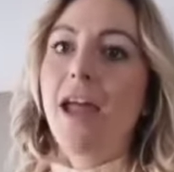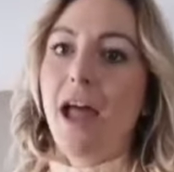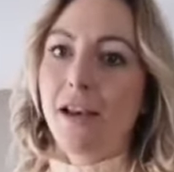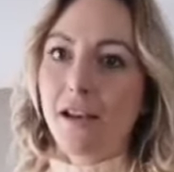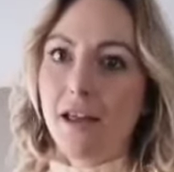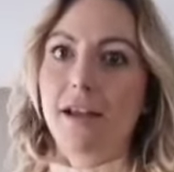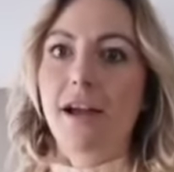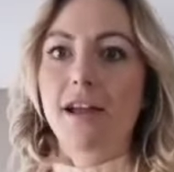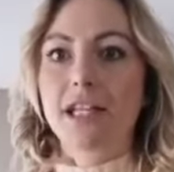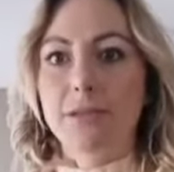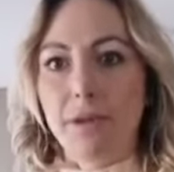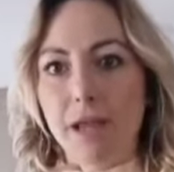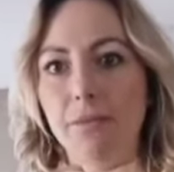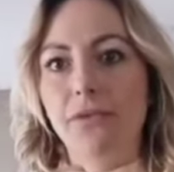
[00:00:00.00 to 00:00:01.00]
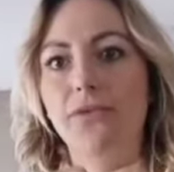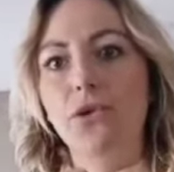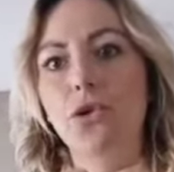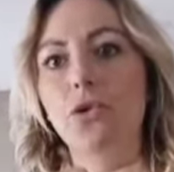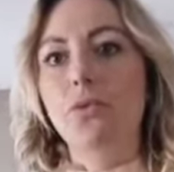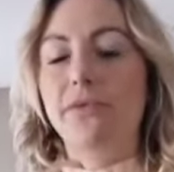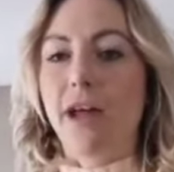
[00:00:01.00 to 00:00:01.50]
And like I explained
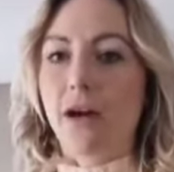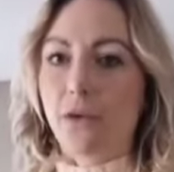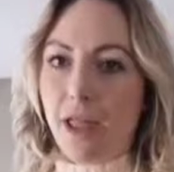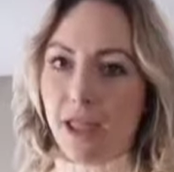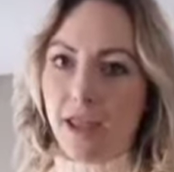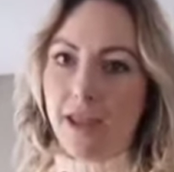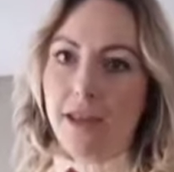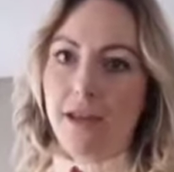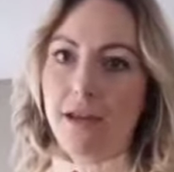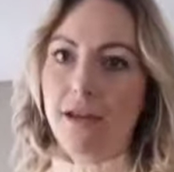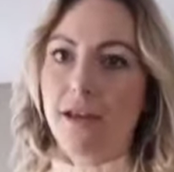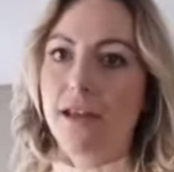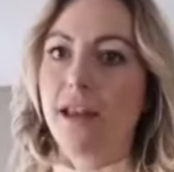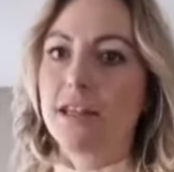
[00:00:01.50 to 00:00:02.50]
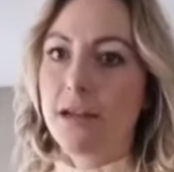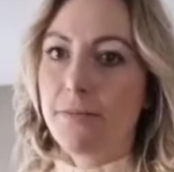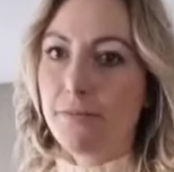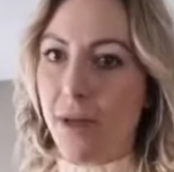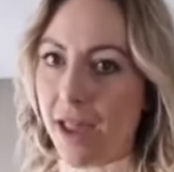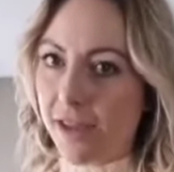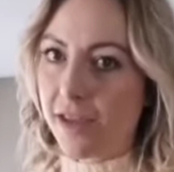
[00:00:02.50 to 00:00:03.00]
before, without a
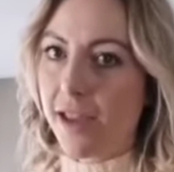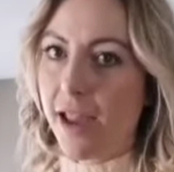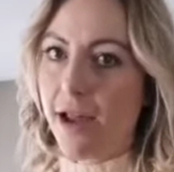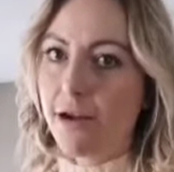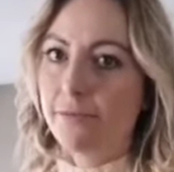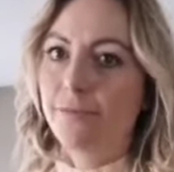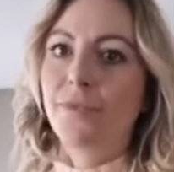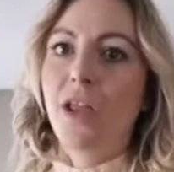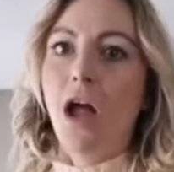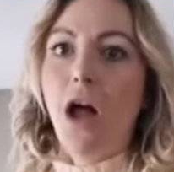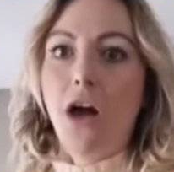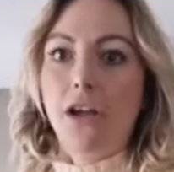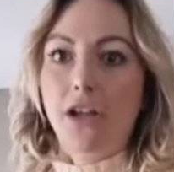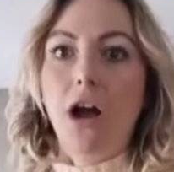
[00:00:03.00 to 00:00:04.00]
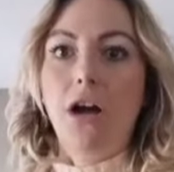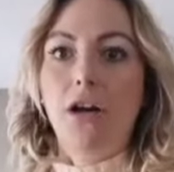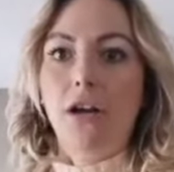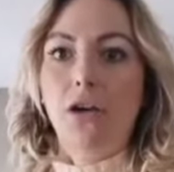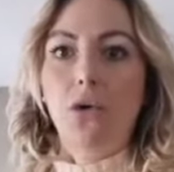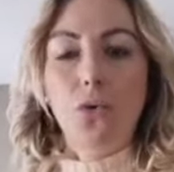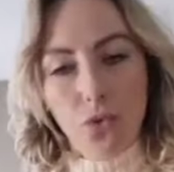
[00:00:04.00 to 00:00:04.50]
Canadian bank account, I
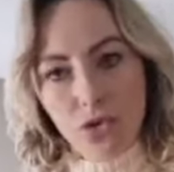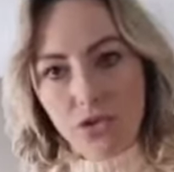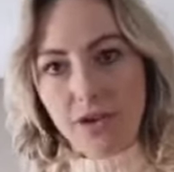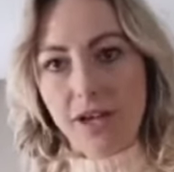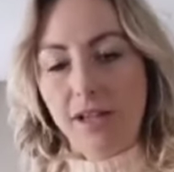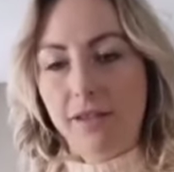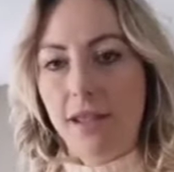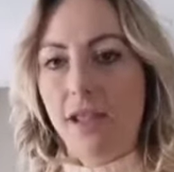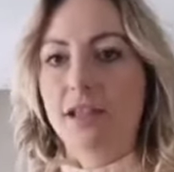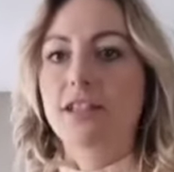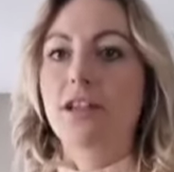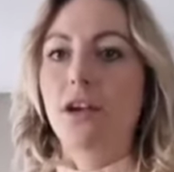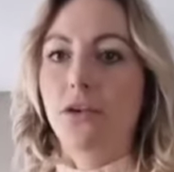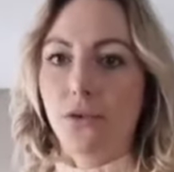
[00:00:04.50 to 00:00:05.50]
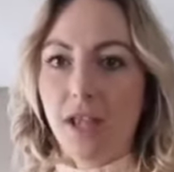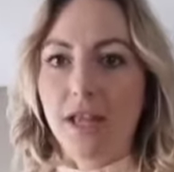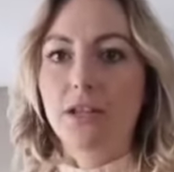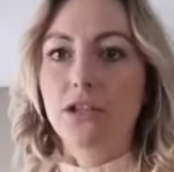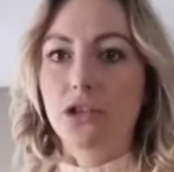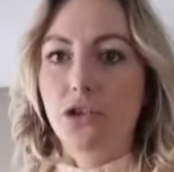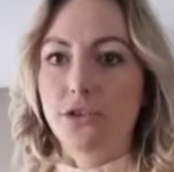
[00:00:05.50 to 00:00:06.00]
can't order anything. So
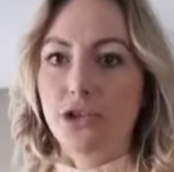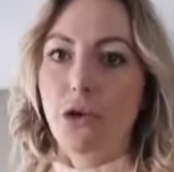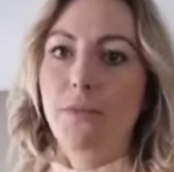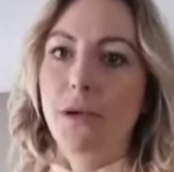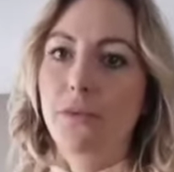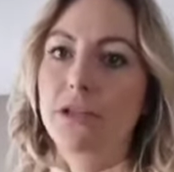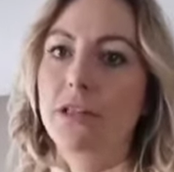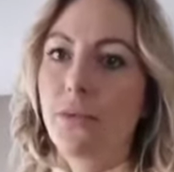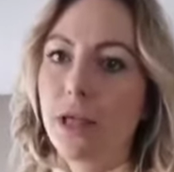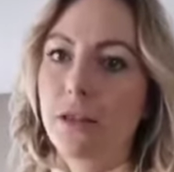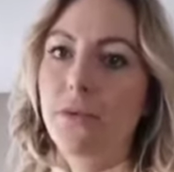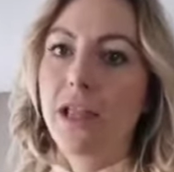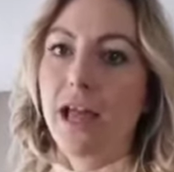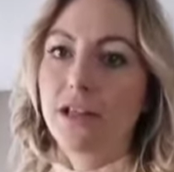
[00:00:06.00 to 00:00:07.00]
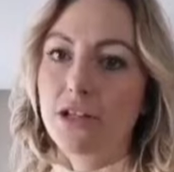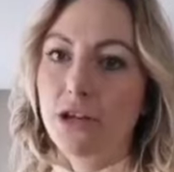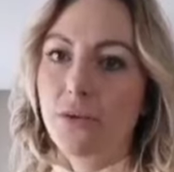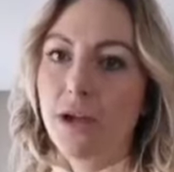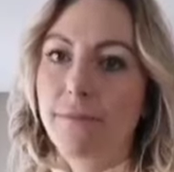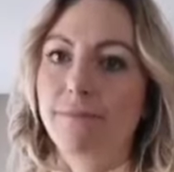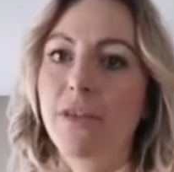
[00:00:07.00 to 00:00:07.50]
in-store shopping was the way that we had to
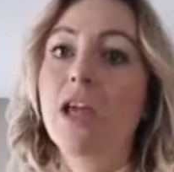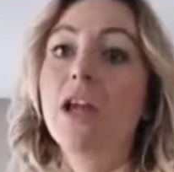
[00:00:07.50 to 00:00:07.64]
do it.